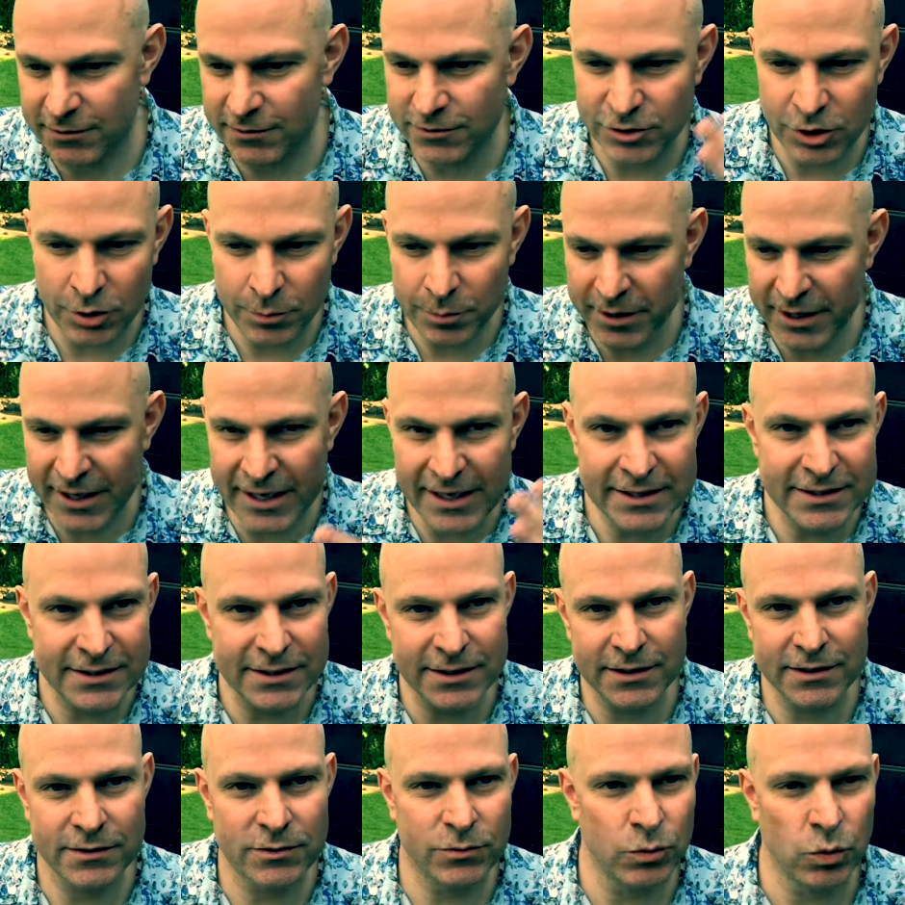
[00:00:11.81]

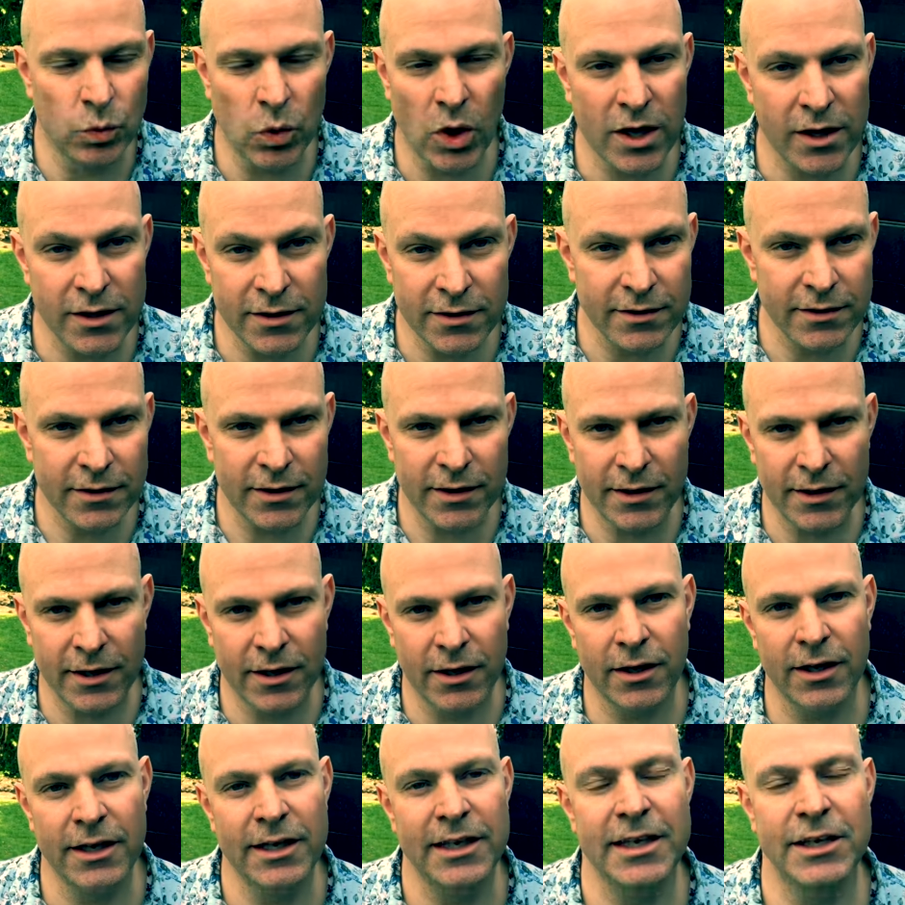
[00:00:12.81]
nominated, won the
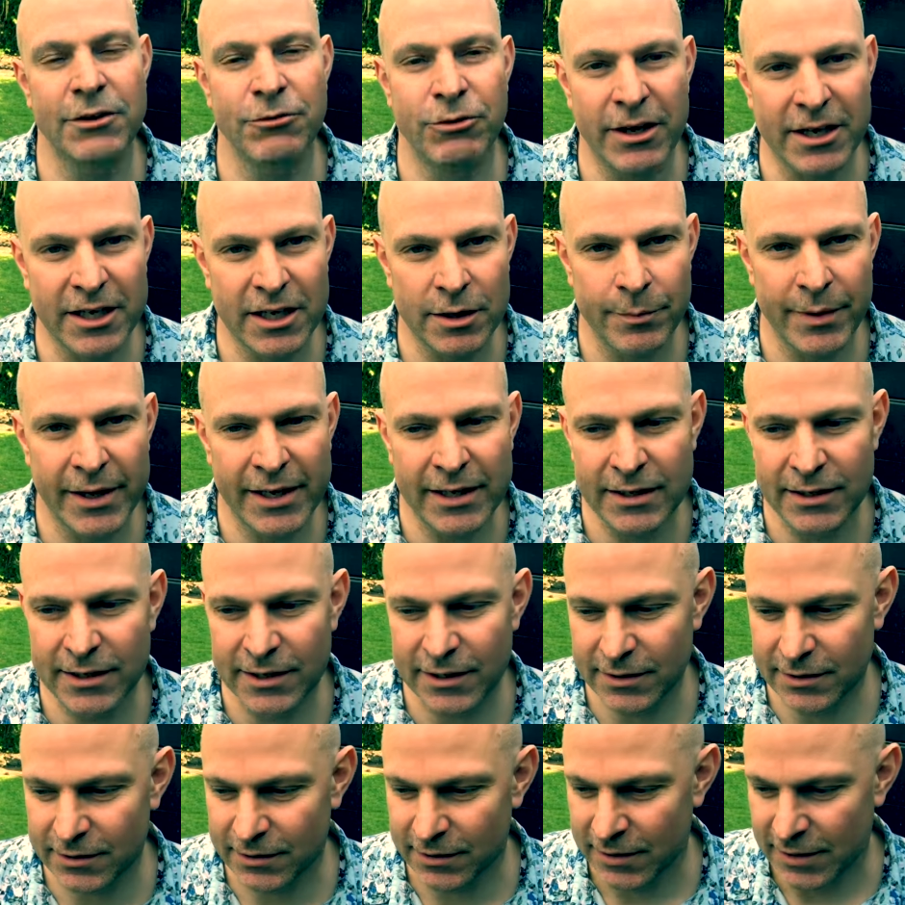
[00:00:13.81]
highly
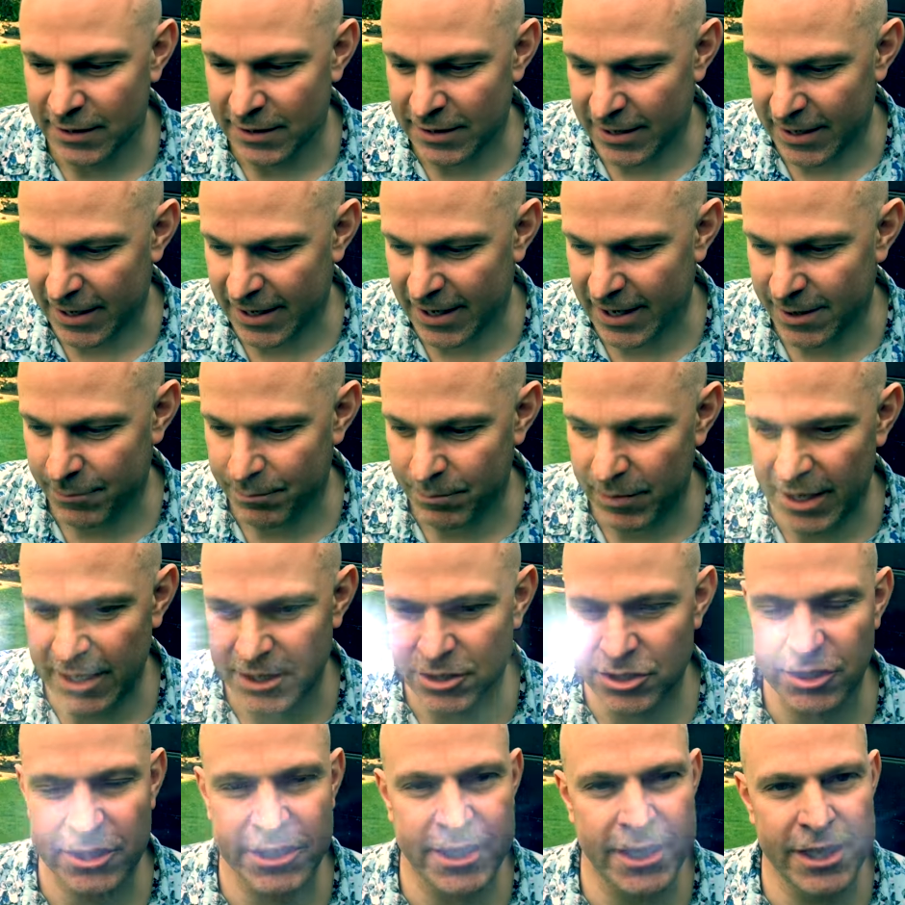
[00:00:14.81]
recommended
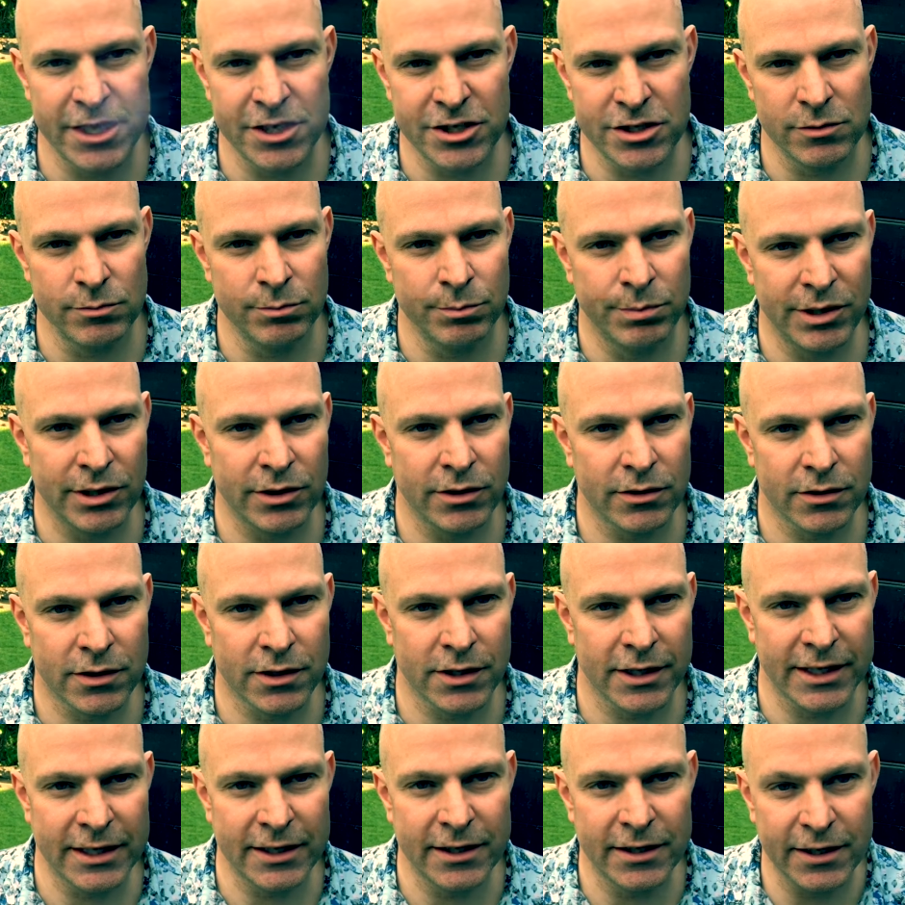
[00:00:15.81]
education blog
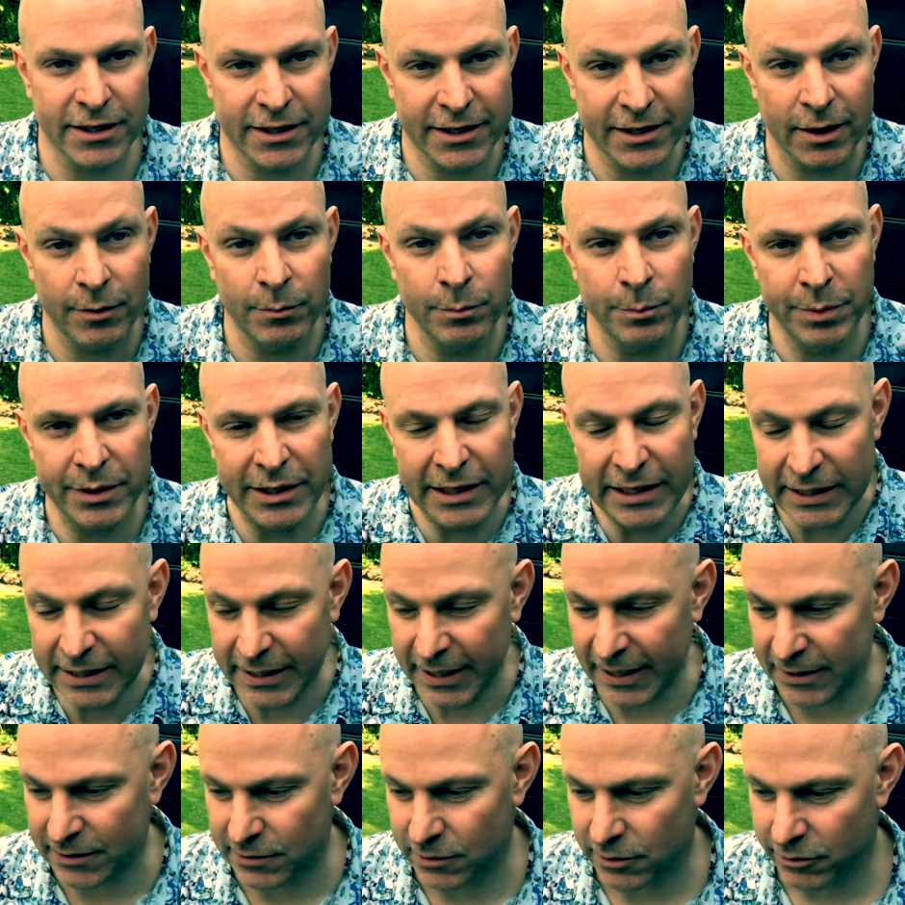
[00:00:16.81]
in the company
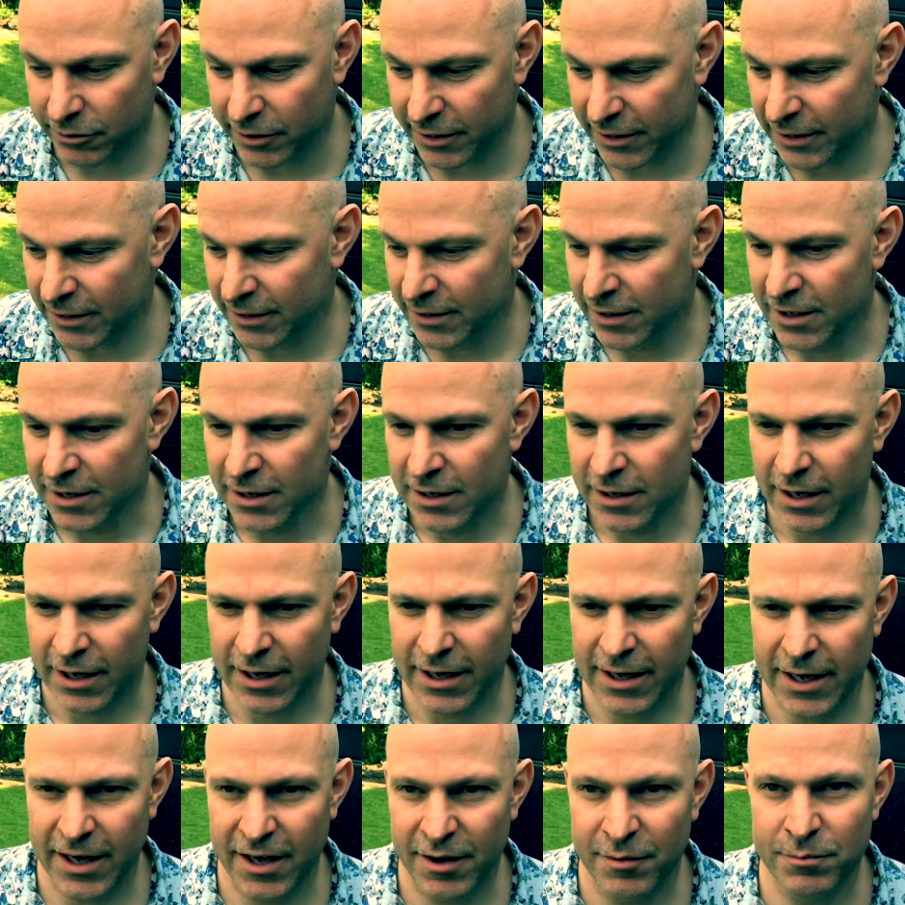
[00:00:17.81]
category.
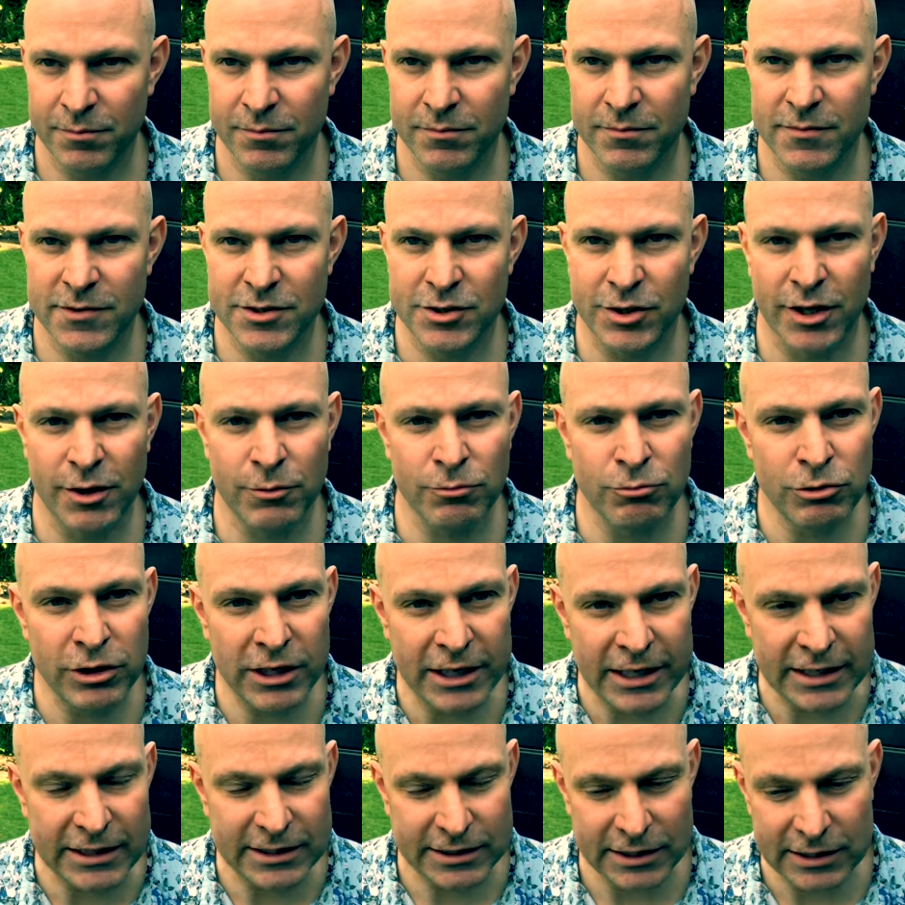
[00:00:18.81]
So I'm really